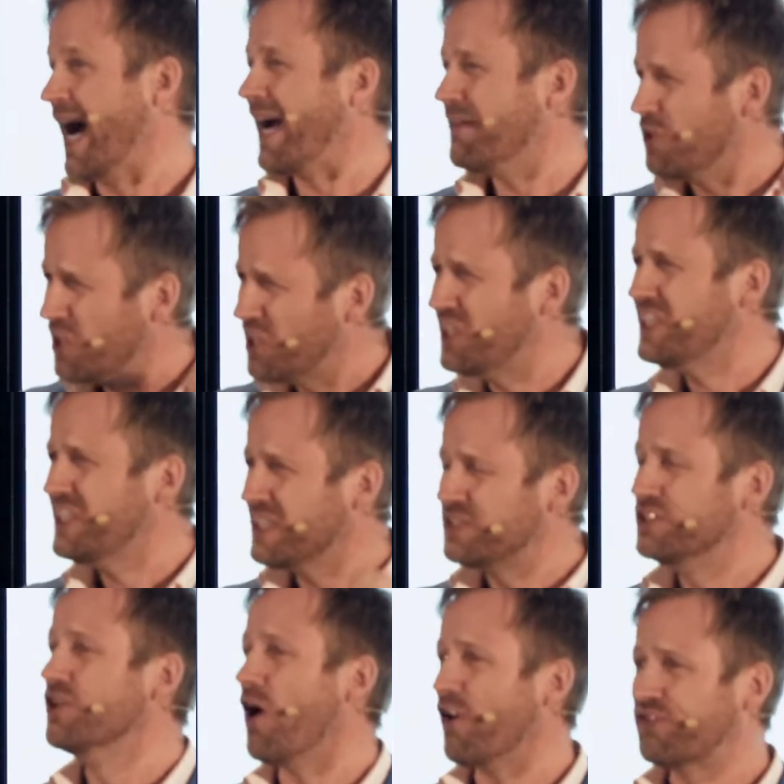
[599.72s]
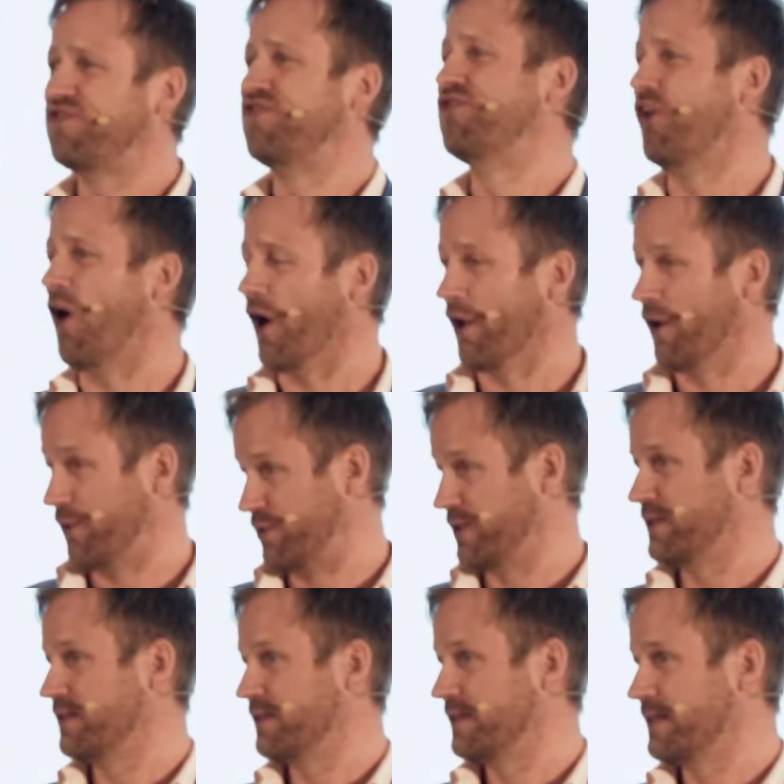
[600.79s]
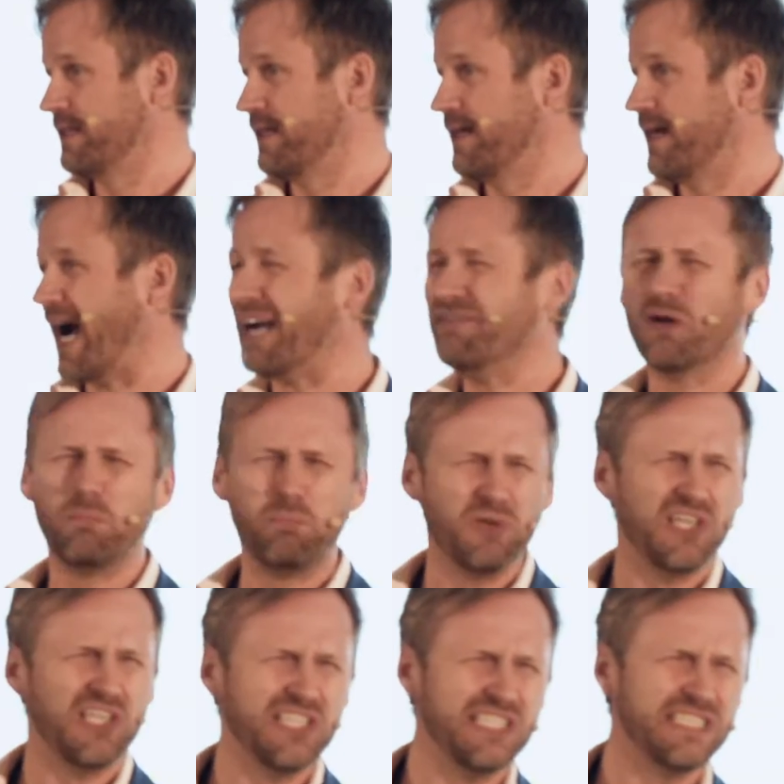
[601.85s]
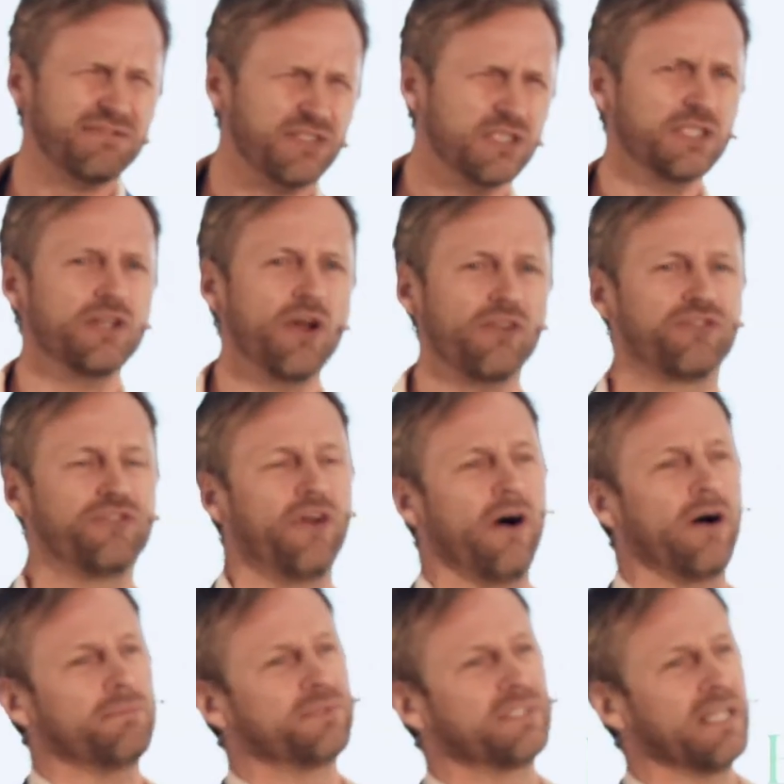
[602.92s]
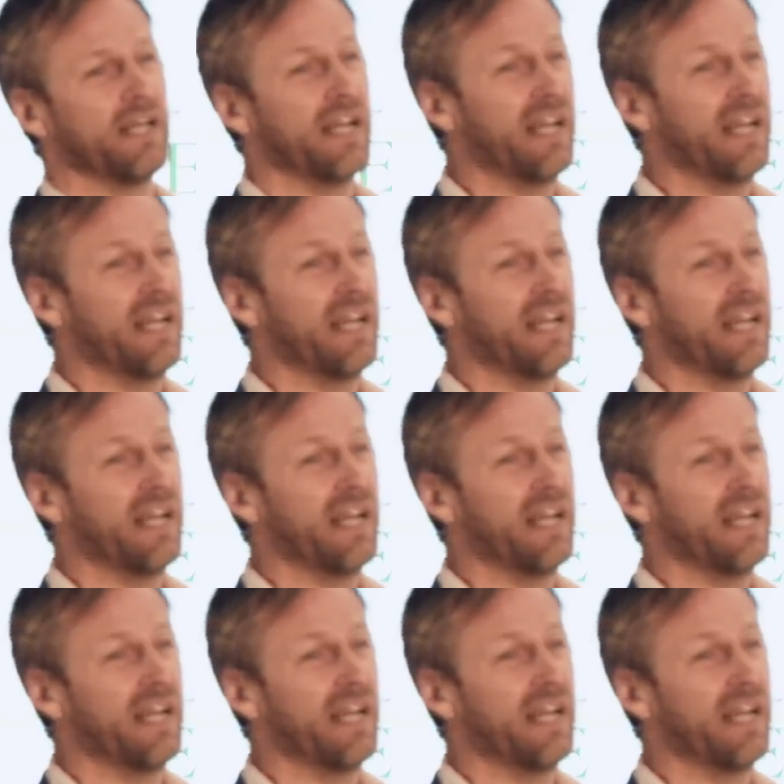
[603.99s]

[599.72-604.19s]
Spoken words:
I will lead, not follow. I will believe, not doubt.